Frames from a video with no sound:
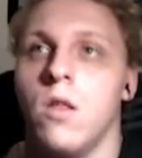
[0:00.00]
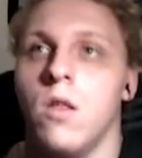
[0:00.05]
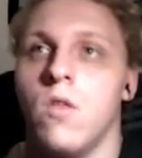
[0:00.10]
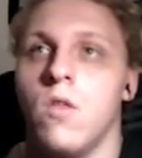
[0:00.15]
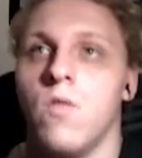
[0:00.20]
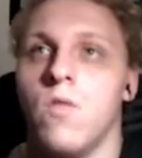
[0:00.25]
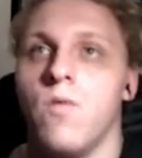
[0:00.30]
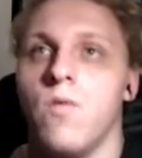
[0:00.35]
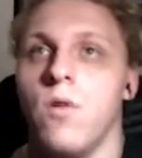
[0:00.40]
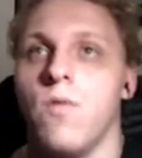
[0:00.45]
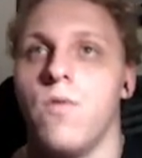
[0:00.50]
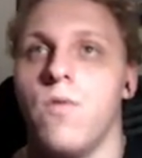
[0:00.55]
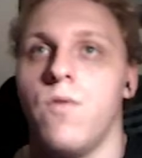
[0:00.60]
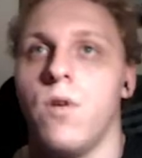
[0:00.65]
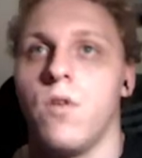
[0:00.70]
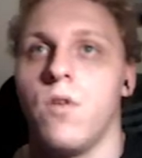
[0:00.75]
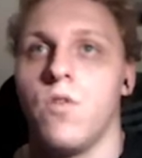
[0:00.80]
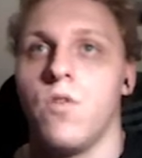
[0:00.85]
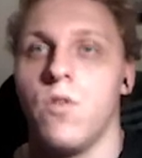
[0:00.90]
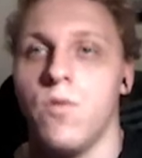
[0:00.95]
It's a fully
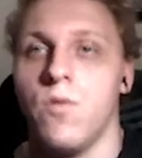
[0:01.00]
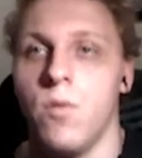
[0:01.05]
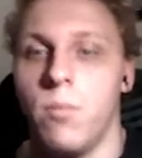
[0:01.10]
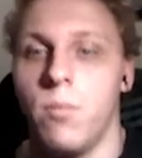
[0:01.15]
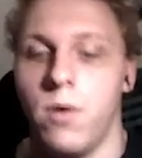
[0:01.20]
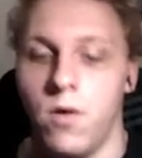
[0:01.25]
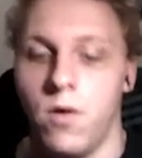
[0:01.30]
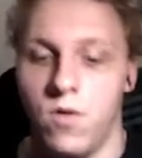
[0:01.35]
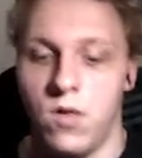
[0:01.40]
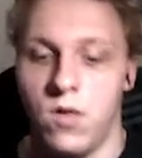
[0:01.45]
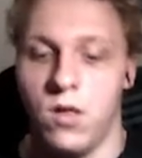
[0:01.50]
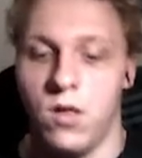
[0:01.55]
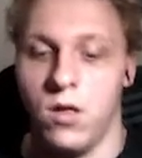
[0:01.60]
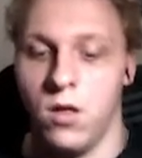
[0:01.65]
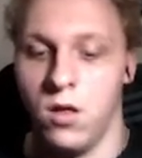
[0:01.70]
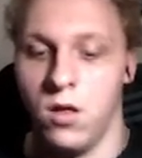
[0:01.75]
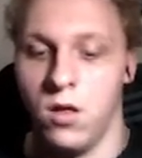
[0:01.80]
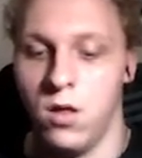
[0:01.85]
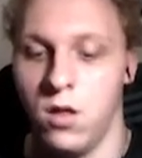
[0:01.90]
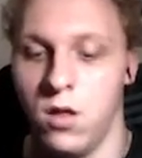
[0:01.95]
functional web browser.
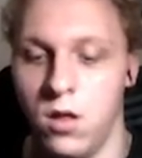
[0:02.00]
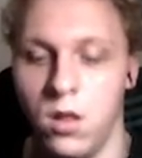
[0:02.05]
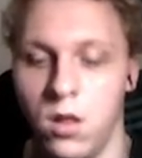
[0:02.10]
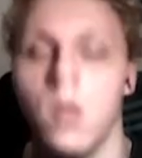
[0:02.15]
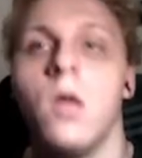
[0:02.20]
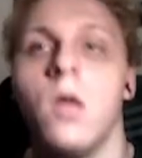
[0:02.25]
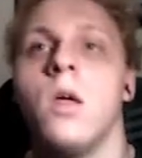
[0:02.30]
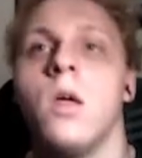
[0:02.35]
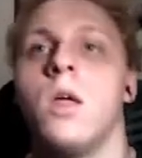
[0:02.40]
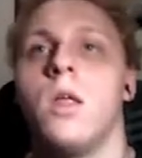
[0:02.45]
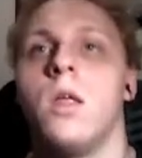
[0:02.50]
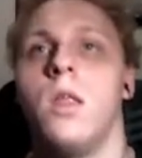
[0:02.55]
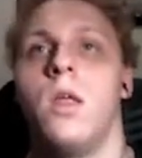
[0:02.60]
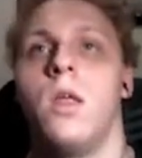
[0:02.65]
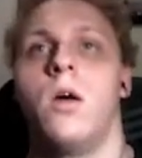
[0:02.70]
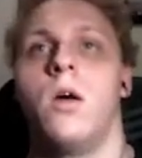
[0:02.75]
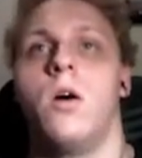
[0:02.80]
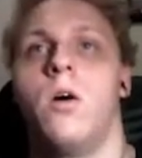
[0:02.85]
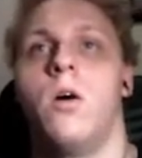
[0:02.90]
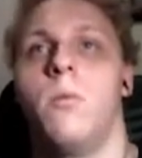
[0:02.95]

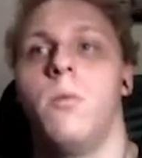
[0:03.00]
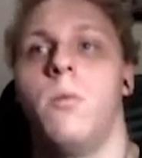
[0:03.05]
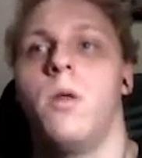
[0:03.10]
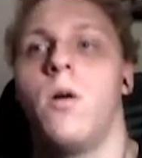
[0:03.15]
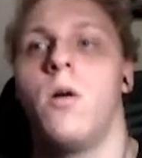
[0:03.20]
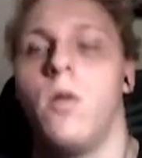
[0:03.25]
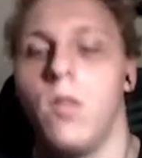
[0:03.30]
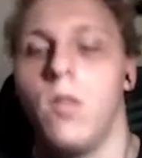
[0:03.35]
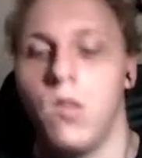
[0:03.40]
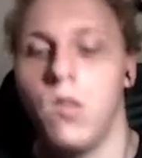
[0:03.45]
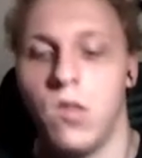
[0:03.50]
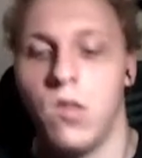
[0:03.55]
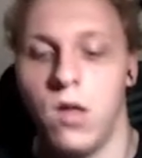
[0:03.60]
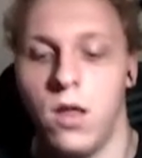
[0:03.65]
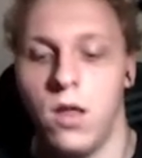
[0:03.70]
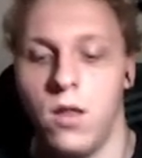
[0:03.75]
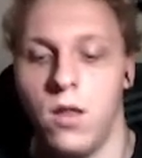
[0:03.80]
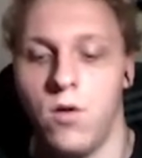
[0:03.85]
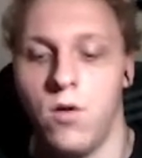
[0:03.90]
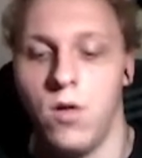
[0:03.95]
Now let's
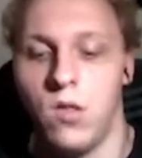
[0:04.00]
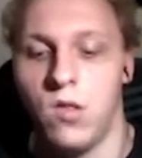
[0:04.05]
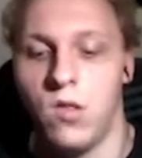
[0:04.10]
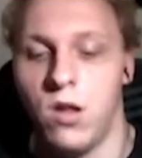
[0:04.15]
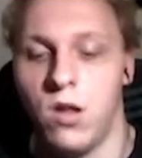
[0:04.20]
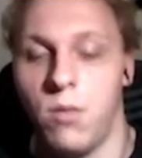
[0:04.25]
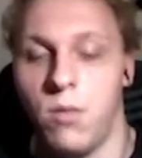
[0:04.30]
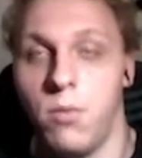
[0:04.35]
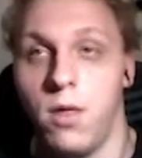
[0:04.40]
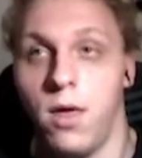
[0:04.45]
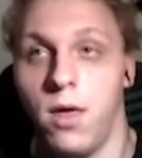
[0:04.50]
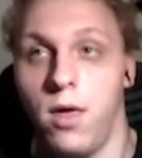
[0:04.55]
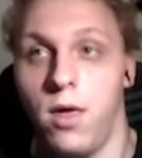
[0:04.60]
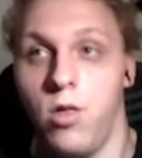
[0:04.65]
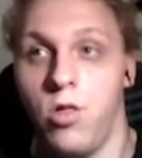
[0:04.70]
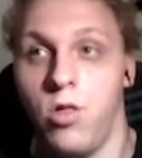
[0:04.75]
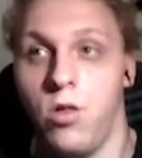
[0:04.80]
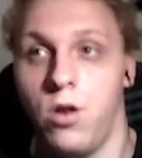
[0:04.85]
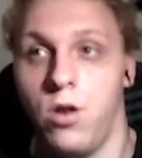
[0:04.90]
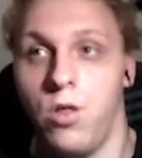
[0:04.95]
say there is an
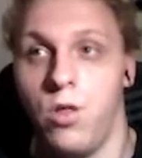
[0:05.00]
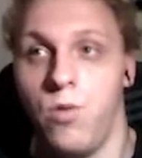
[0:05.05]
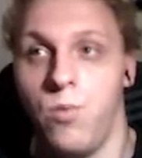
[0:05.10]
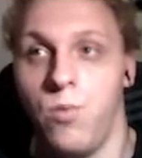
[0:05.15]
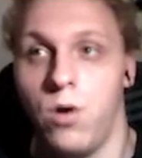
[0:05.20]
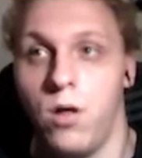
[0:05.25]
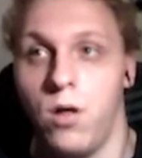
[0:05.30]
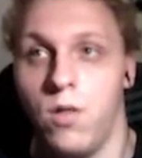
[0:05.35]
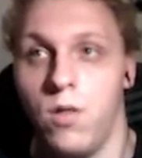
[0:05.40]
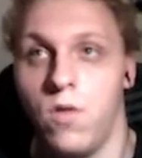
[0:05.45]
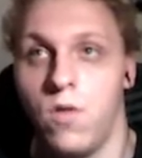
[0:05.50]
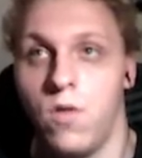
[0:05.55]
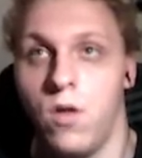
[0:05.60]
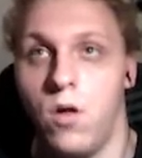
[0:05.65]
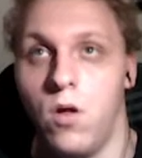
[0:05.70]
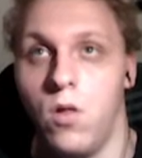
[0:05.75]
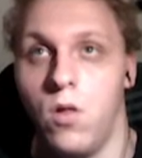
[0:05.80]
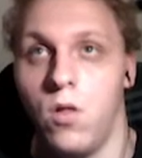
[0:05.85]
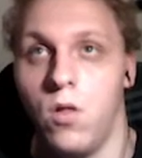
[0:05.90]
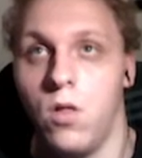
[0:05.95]
application that you want to
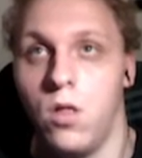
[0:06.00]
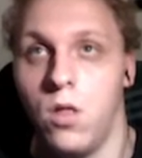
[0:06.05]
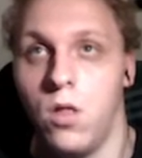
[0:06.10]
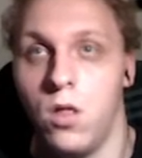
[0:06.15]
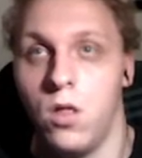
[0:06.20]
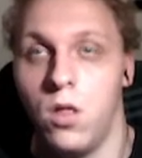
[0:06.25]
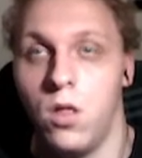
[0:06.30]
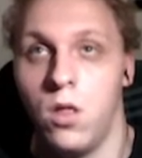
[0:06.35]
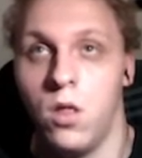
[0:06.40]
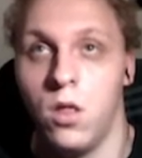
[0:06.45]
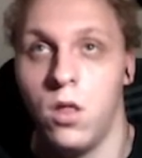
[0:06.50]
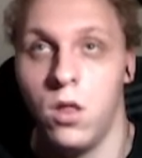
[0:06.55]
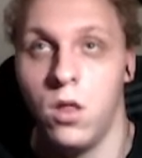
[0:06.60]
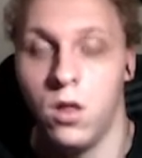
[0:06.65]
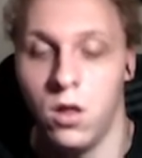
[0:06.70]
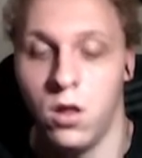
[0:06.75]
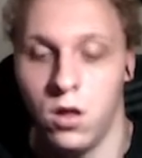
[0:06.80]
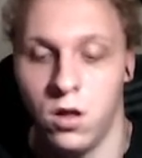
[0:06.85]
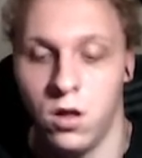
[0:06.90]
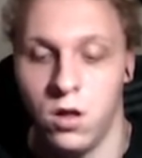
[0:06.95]
install,
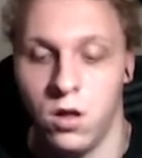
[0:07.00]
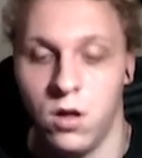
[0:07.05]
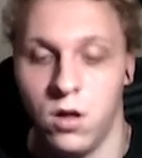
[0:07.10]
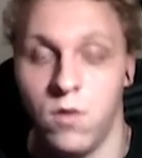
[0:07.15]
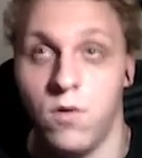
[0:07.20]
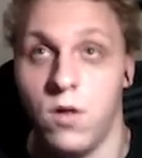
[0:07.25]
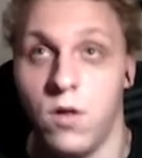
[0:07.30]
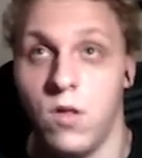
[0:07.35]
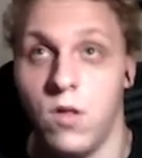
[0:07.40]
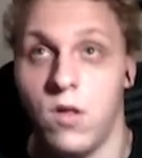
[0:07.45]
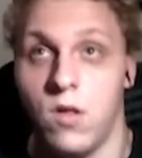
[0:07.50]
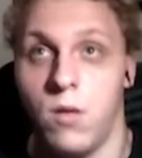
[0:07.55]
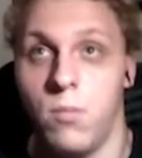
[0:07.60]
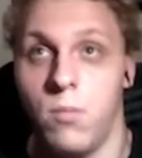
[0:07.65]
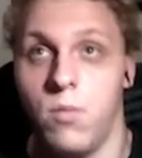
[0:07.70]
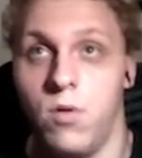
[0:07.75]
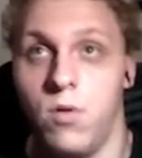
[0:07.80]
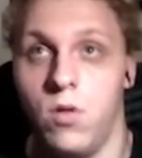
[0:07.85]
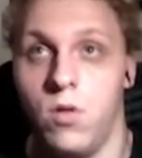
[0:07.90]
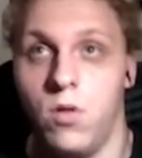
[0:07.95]
for
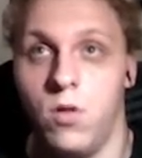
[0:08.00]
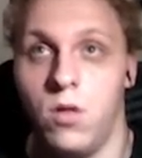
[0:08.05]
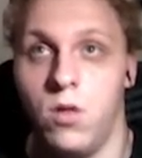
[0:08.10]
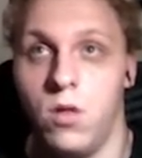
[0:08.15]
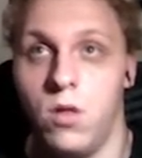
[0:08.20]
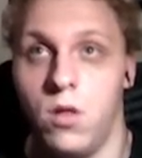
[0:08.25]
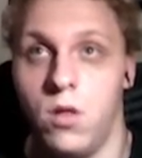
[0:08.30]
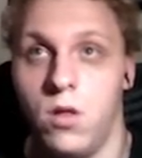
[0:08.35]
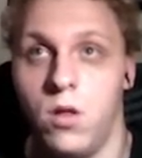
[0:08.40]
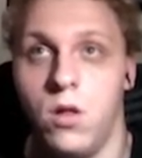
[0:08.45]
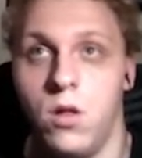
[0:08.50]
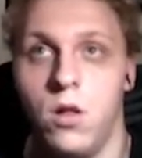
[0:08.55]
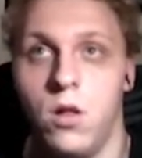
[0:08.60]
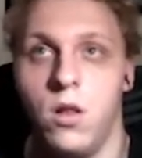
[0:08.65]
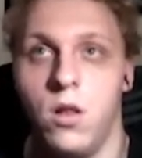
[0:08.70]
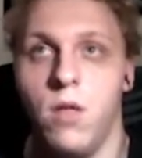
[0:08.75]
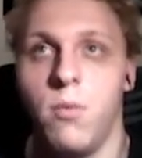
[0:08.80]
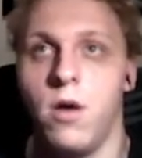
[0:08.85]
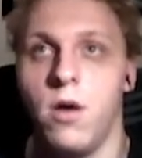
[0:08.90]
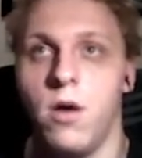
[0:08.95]
example
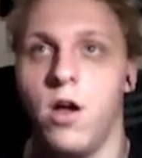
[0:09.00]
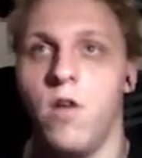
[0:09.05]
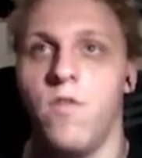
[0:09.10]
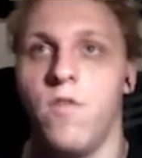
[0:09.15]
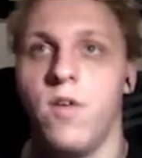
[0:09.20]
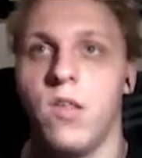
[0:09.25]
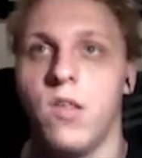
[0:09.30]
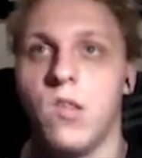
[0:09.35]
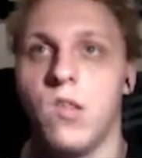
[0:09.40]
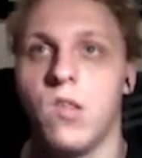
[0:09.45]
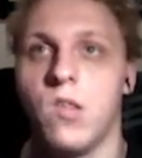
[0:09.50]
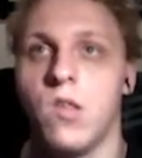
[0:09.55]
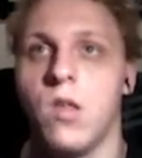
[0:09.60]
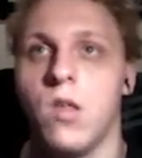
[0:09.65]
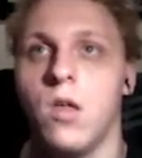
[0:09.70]
LibreOffice.